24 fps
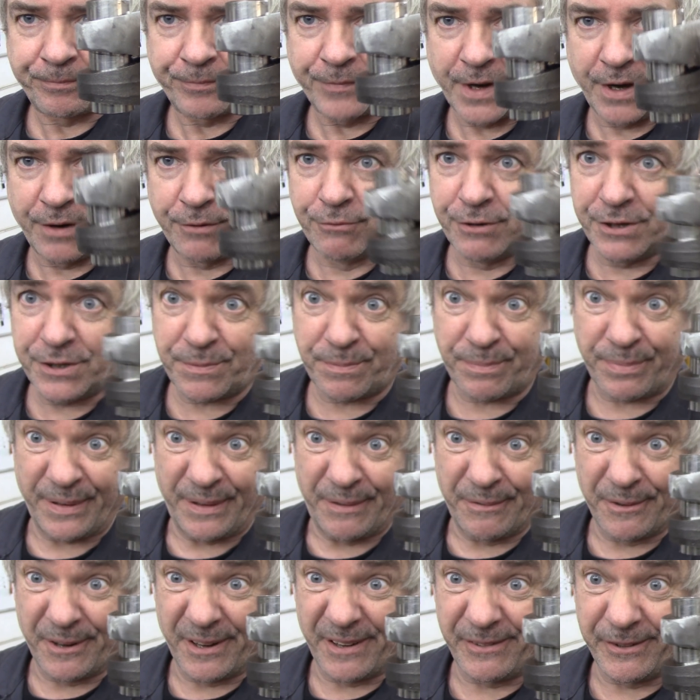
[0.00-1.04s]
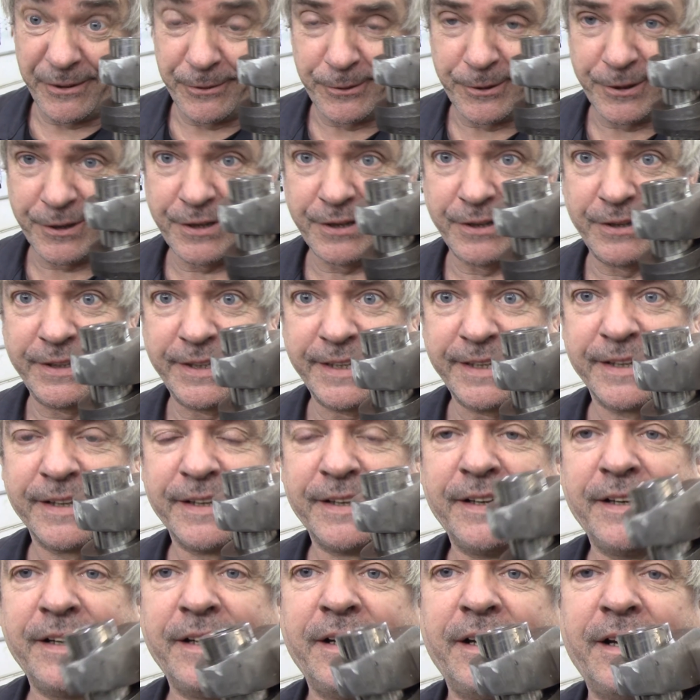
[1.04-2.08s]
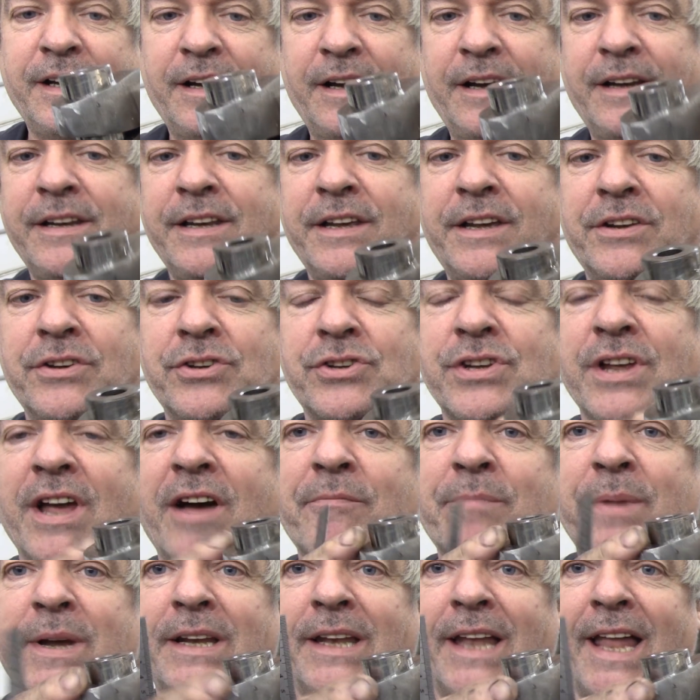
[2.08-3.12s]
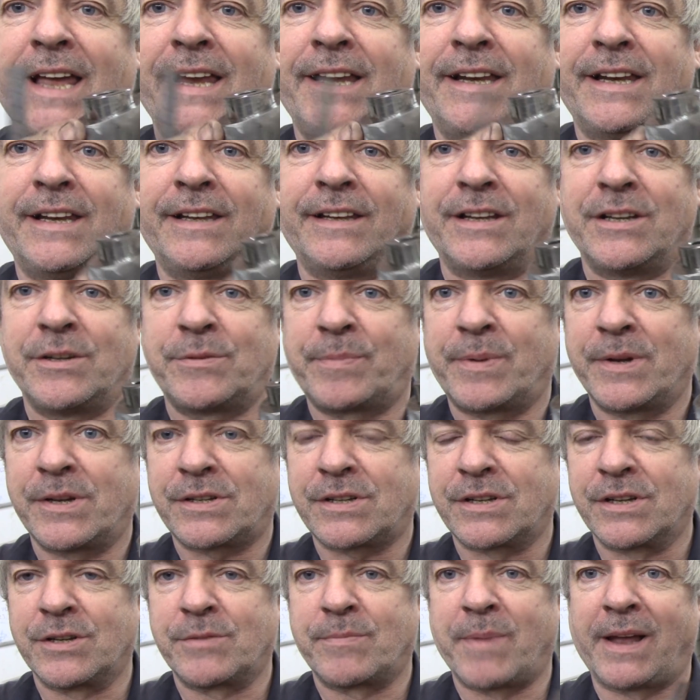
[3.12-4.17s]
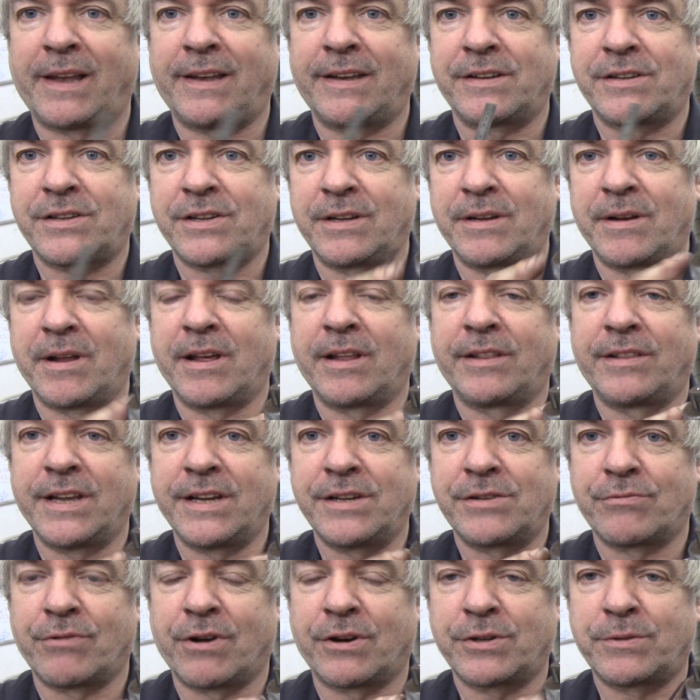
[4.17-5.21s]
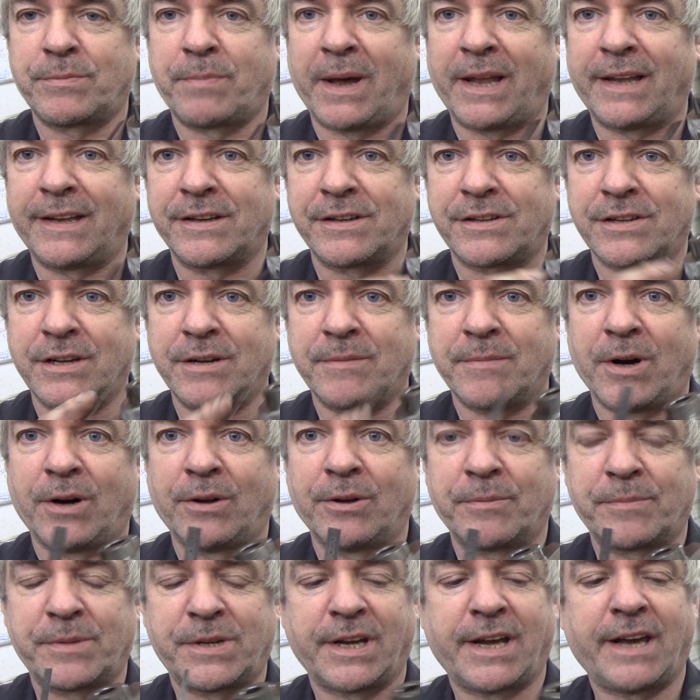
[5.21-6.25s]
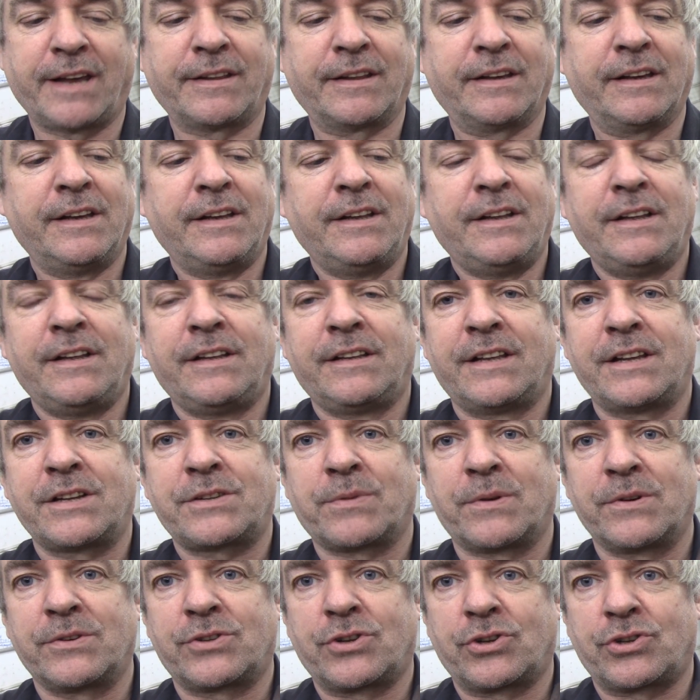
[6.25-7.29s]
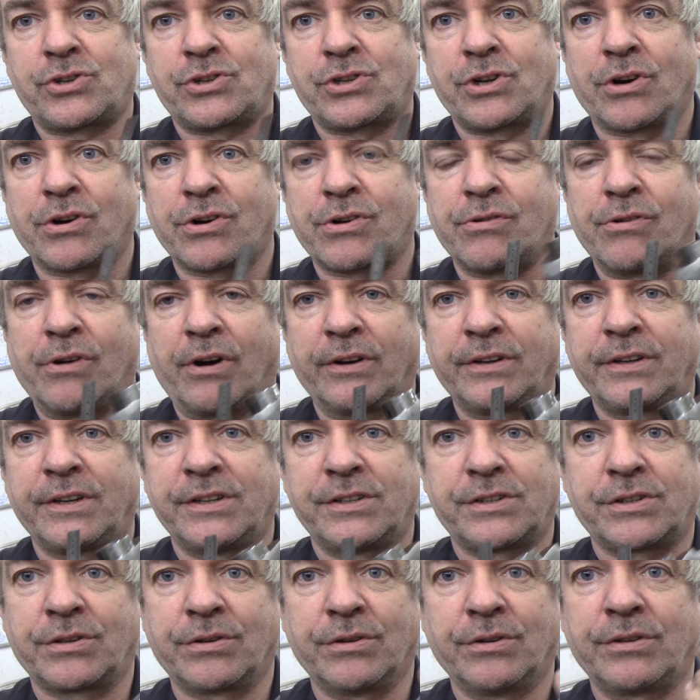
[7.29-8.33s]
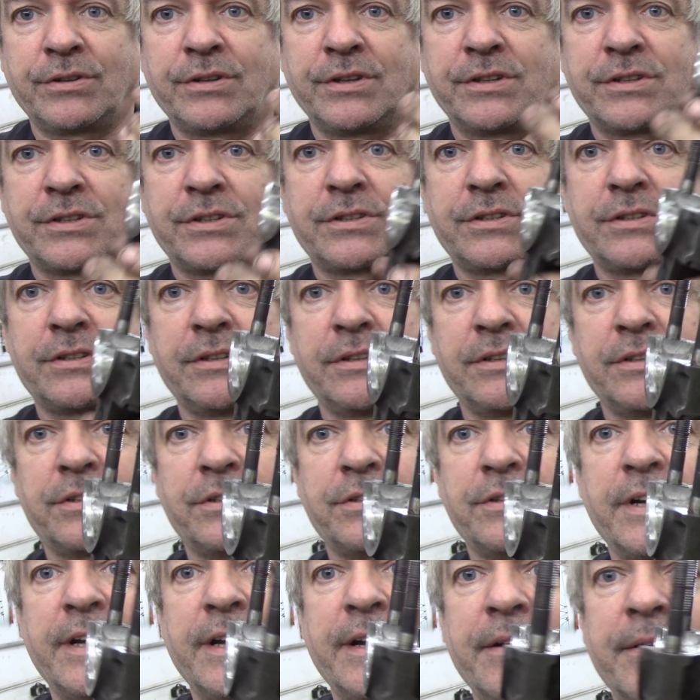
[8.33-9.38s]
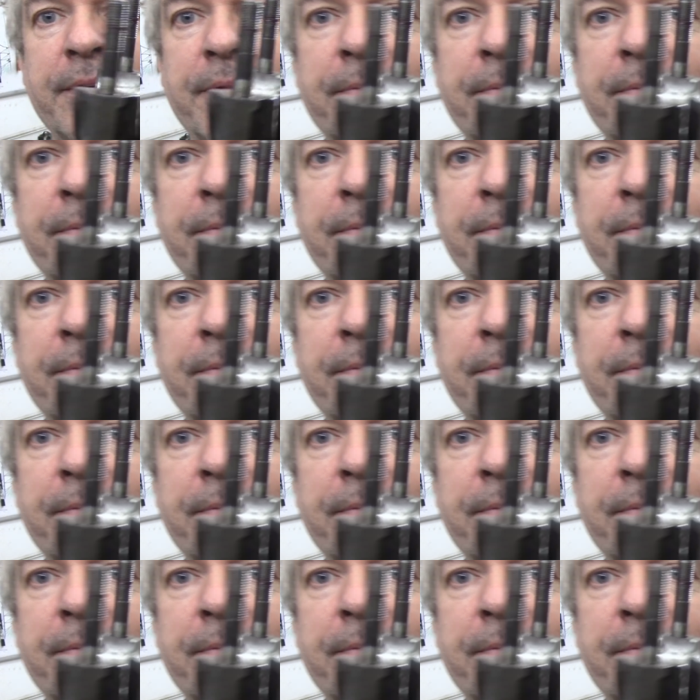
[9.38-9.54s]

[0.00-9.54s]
or wrist pin, whatever you want to call it, and you can see I've been lightening these pistons, balancing these rods, balancing them all up together. This one's a stock rod. It's good. It's straight.